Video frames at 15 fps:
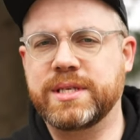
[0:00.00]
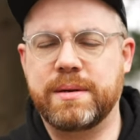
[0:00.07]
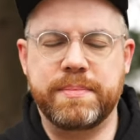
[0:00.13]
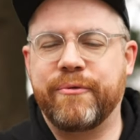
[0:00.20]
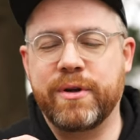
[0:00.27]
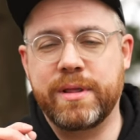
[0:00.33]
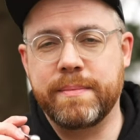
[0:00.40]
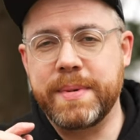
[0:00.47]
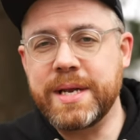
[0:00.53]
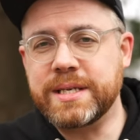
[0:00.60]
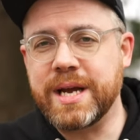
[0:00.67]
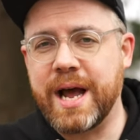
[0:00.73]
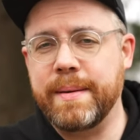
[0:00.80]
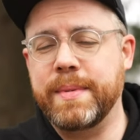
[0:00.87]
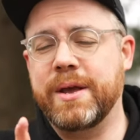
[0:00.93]
In the
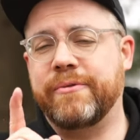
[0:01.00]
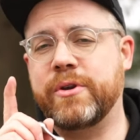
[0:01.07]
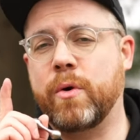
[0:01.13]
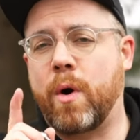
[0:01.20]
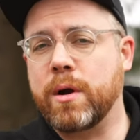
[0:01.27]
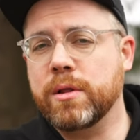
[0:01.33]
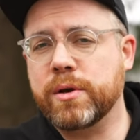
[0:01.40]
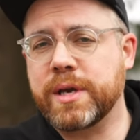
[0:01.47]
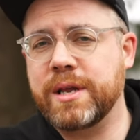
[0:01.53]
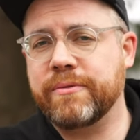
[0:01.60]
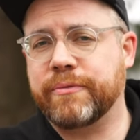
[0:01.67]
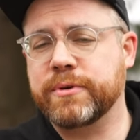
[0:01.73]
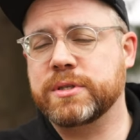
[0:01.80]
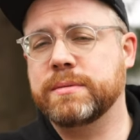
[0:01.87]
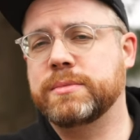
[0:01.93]
meantime, if you are looking
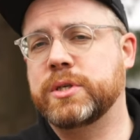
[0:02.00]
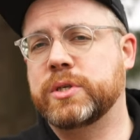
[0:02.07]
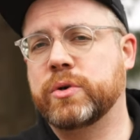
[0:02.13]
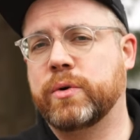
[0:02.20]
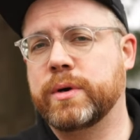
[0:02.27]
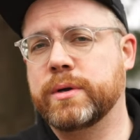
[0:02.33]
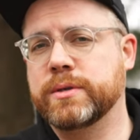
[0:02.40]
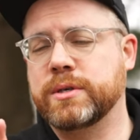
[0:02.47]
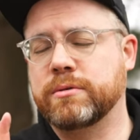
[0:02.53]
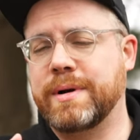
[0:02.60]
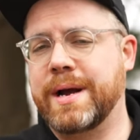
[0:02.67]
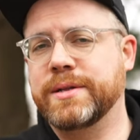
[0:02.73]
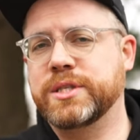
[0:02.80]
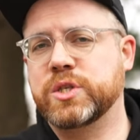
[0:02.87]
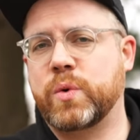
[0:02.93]
for some tutorials,
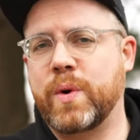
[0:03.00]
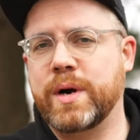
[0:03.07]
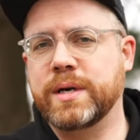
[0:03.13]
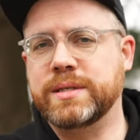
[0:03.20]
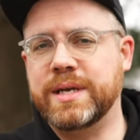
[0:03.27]
Aroundsquare